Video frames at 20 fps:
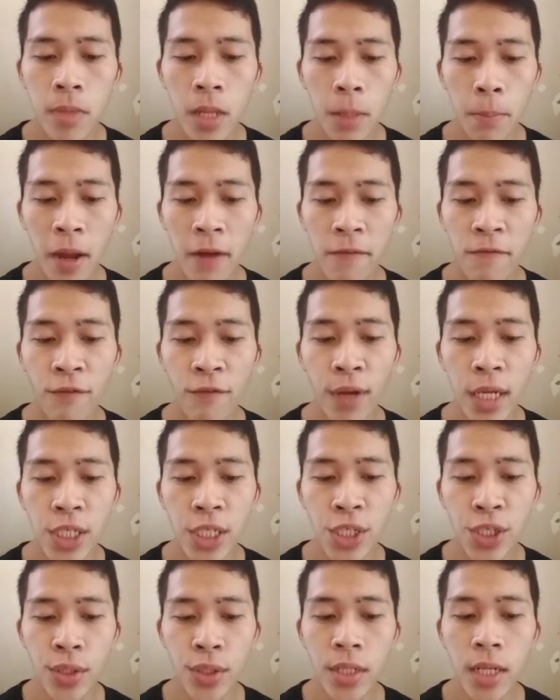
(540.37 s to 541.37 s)

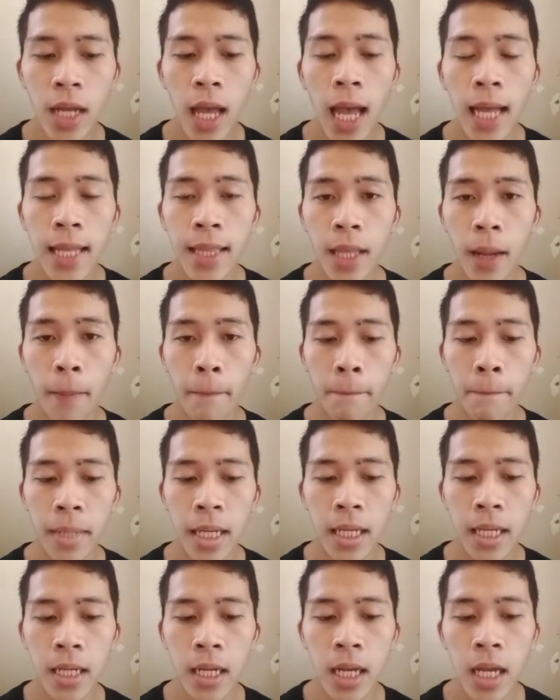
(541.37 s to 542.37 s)
vibration,
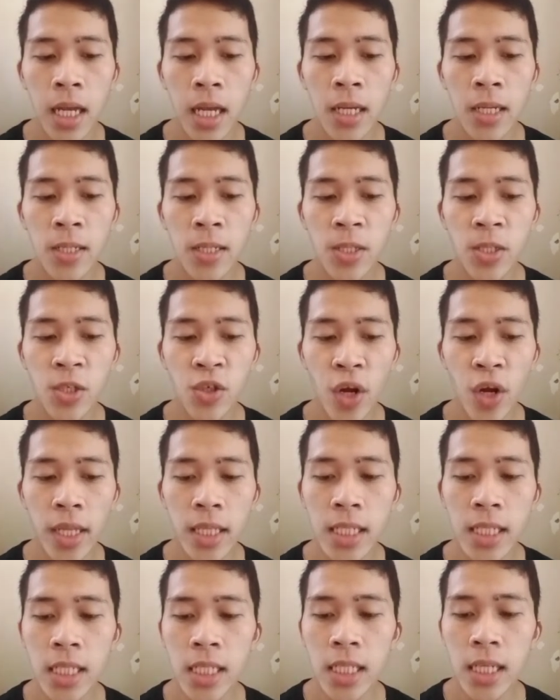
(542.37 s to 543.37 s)
thumping,
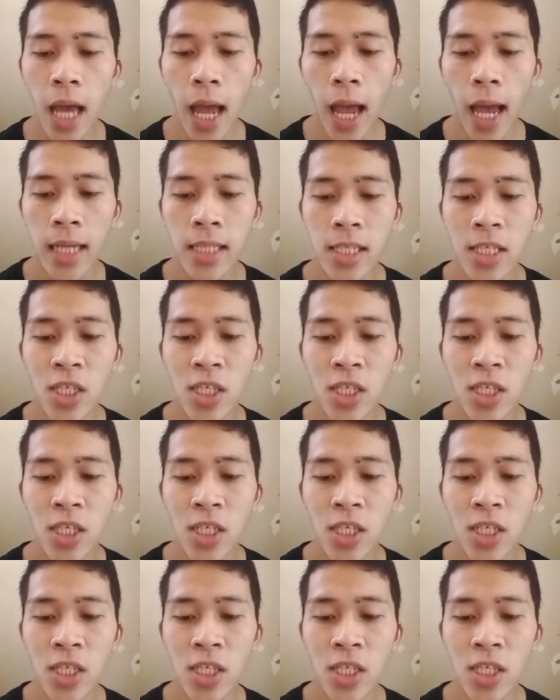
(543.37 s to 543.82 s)
stretching, and